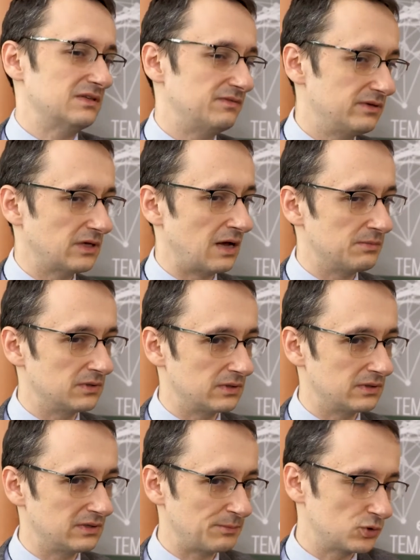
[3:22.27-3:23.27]
But we must
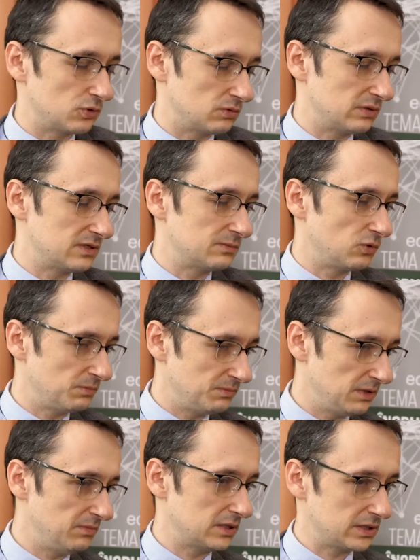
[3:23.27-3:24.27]
be in biblical and
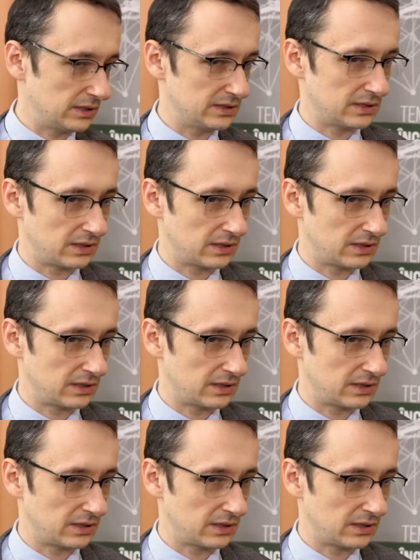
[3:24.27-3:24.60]
Christ centered